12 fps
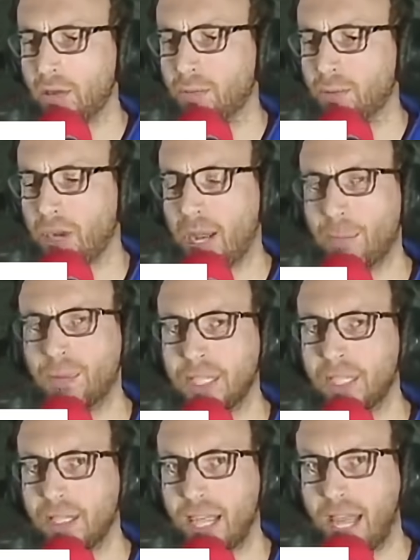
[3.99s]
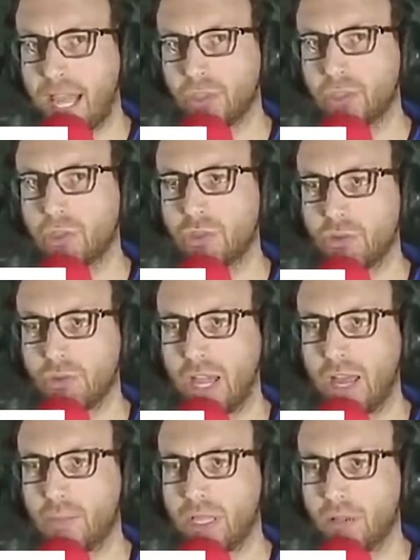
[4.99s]
prompted that
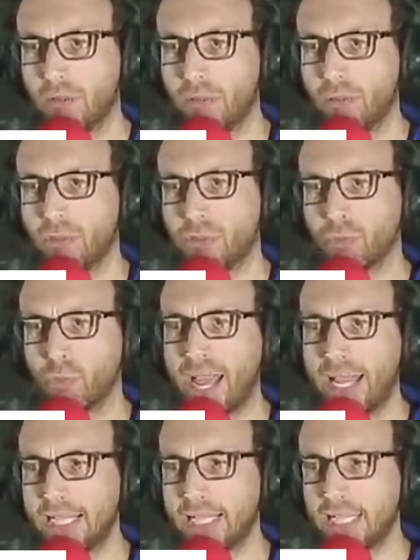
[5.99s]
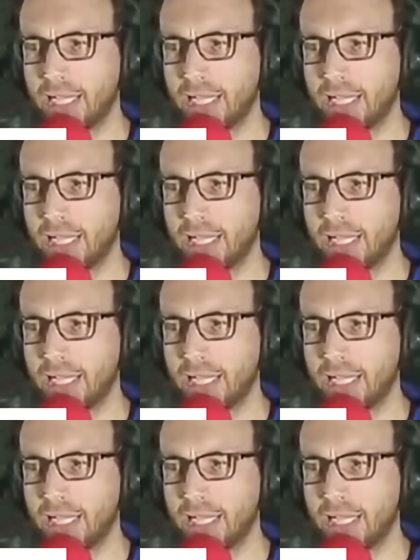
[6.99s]
tsunami threat